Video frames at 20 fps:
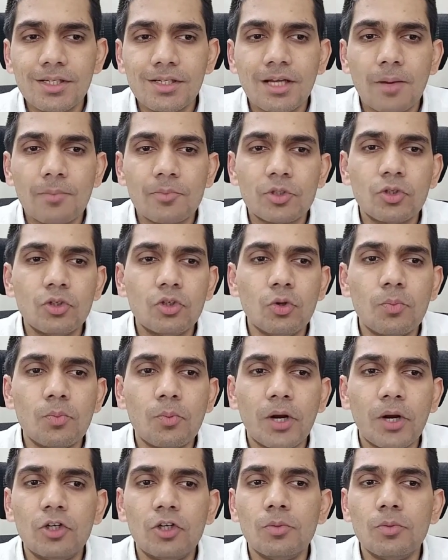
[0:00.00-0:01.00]
comes to
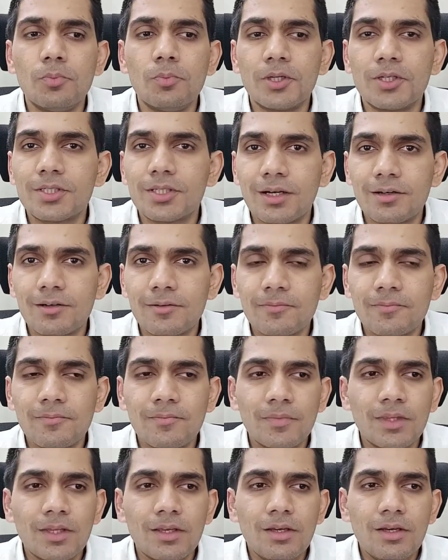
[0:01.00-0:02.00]
2.2%.
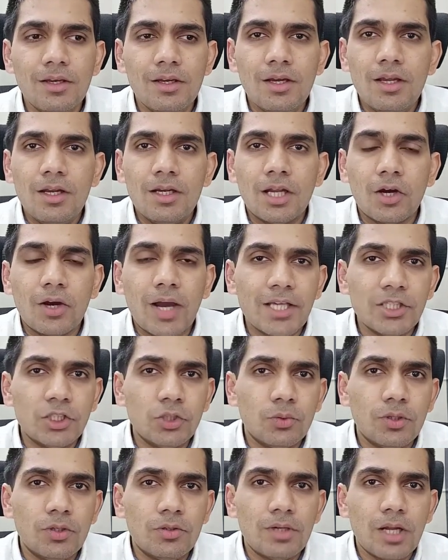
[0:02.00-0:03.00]
Now, as you
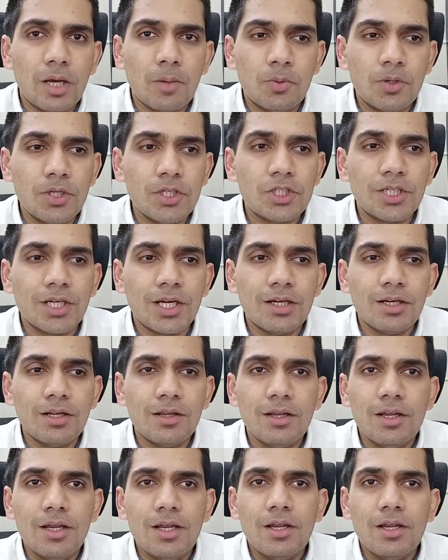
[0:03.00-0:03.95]
would appreciate,